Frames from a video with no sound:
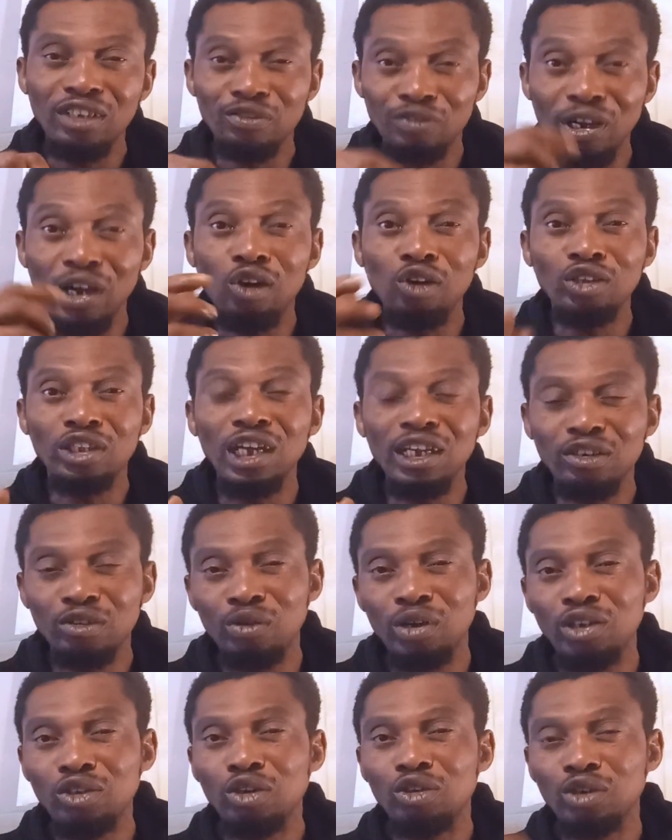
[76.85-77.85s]
If you're a content
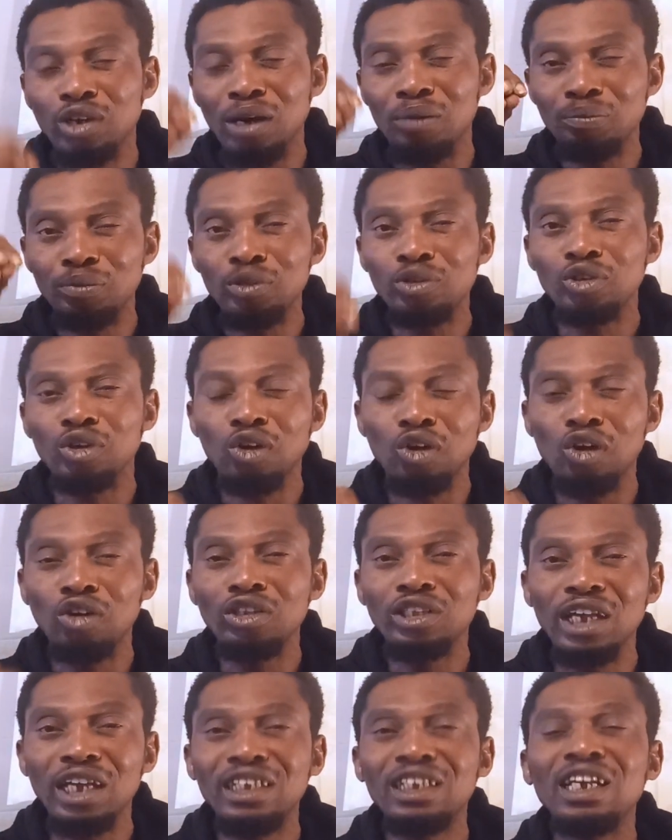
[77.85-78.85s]
creator, you can put your
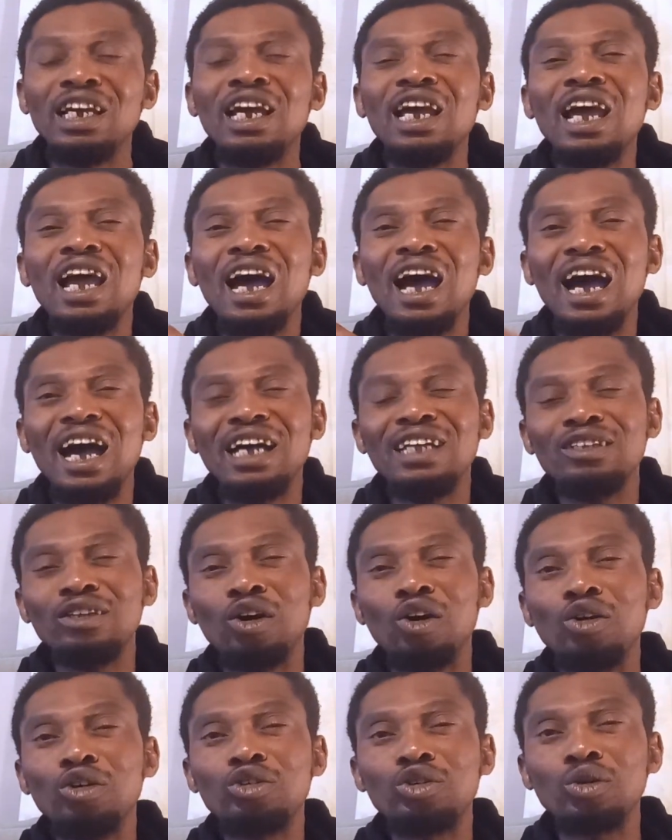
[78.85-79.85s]
content and
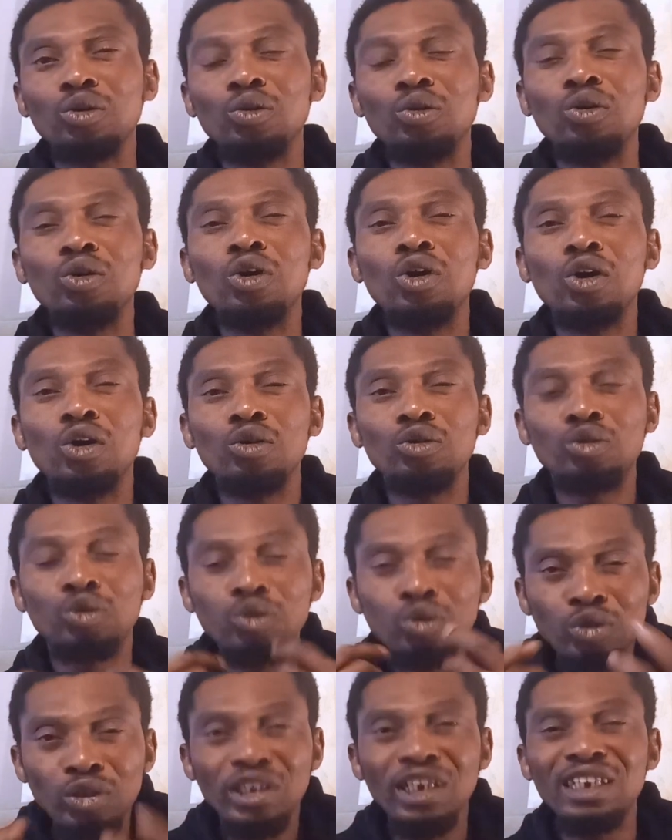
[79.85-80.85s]
also
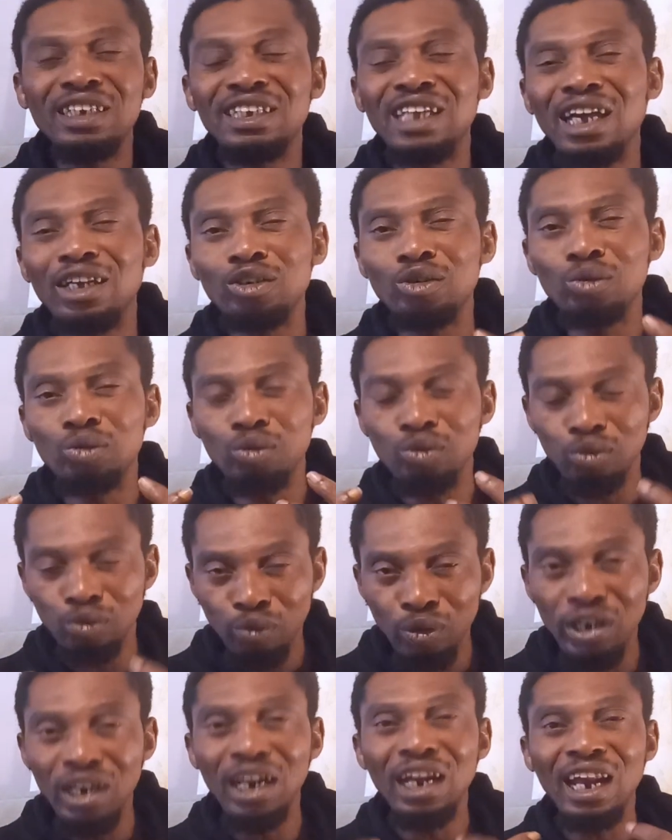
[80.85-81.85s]
do things that you
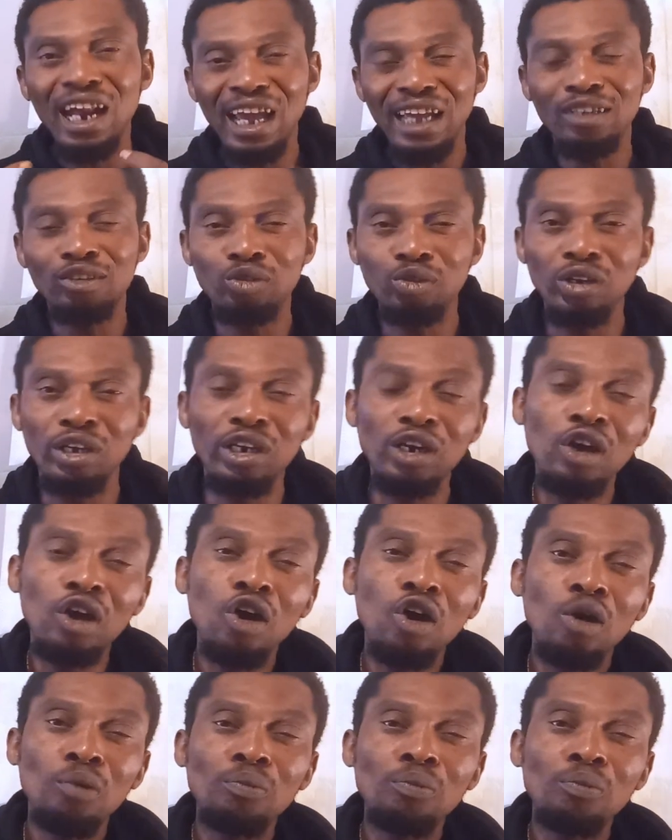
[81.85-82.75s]
really like doing.